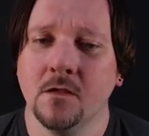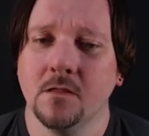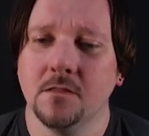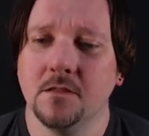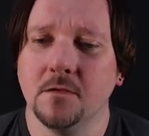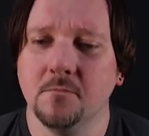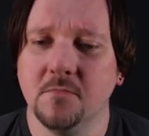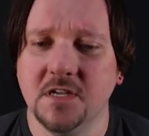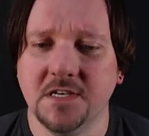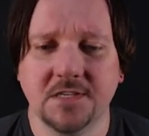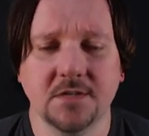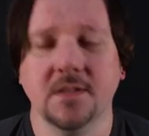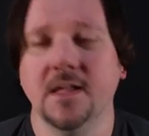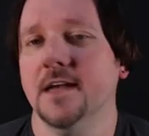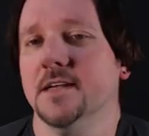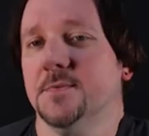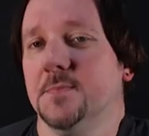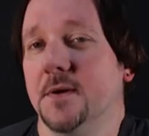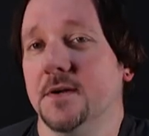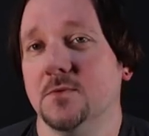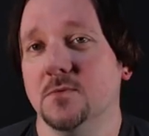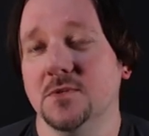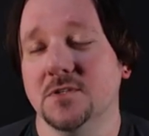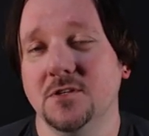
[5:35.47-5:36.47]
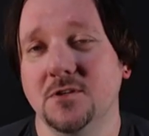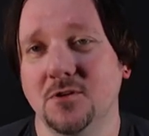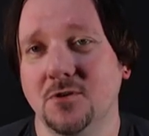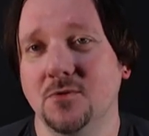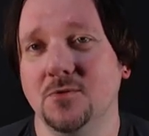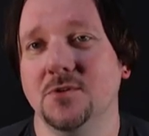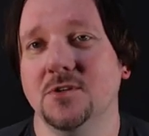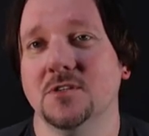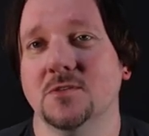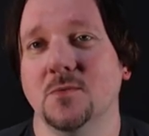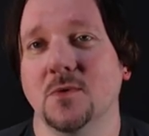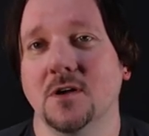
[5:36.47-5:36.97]
The mental aspect was
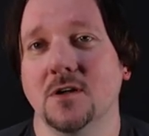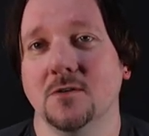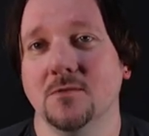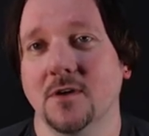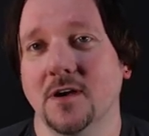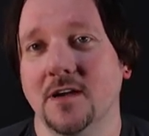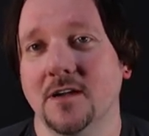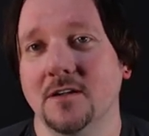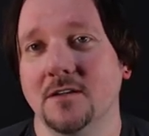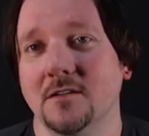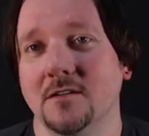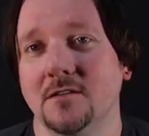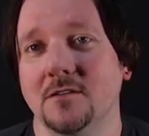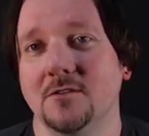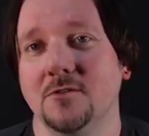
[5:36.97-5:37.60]
huge as well, right?